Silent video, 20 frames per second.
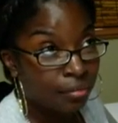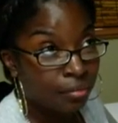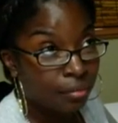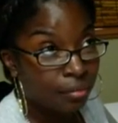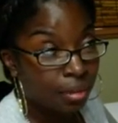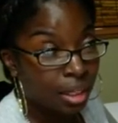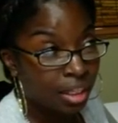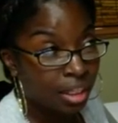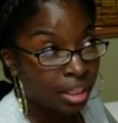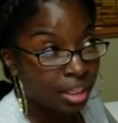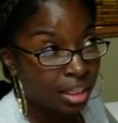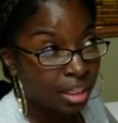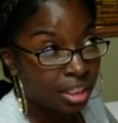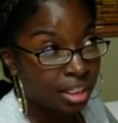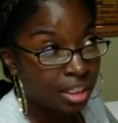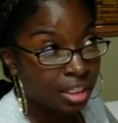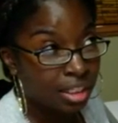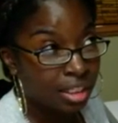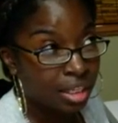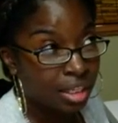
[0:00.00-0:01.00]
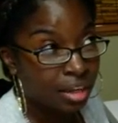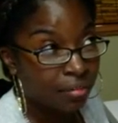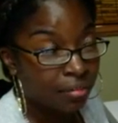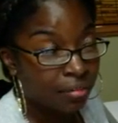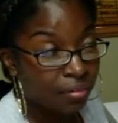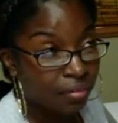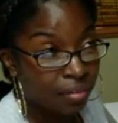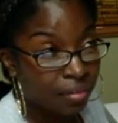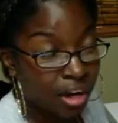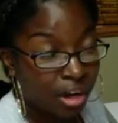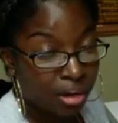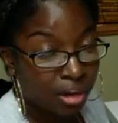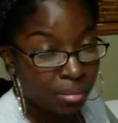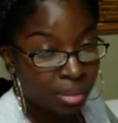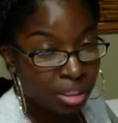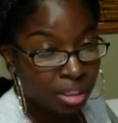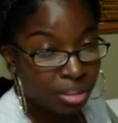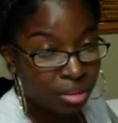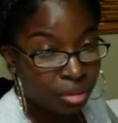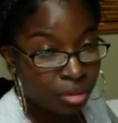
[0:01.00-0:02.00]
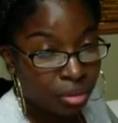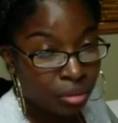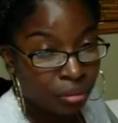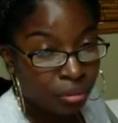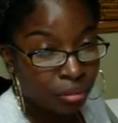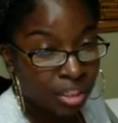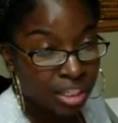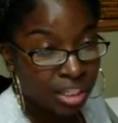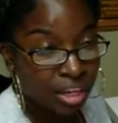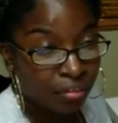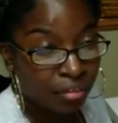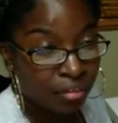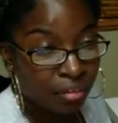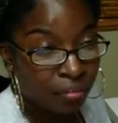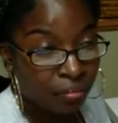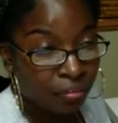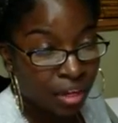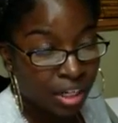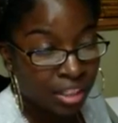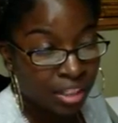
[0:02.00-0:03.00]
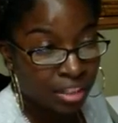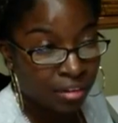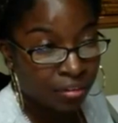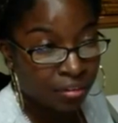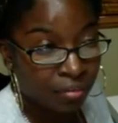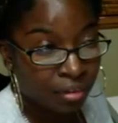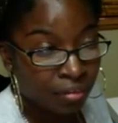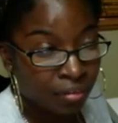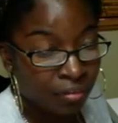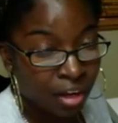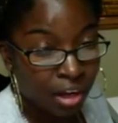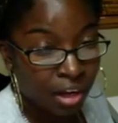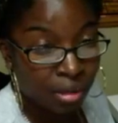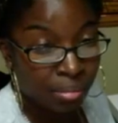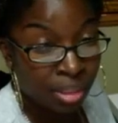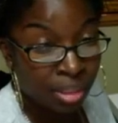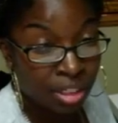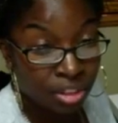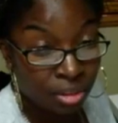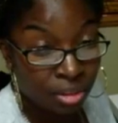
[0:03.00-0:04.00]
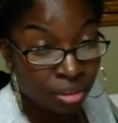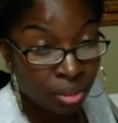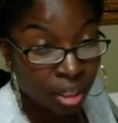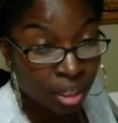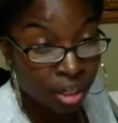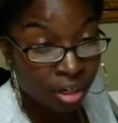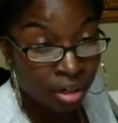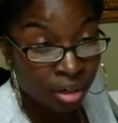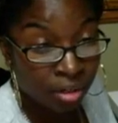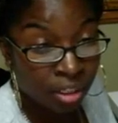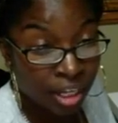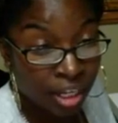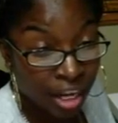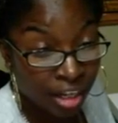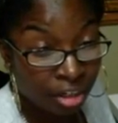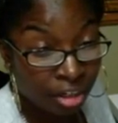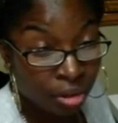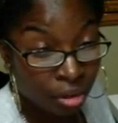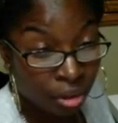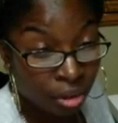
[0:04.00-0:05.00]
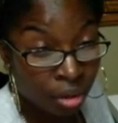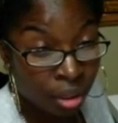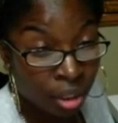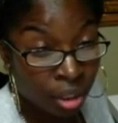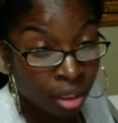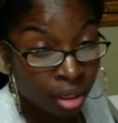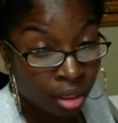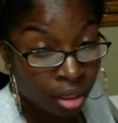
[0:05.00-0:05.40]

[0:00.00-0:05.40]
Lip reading: I think it's safe and effective environmental care category,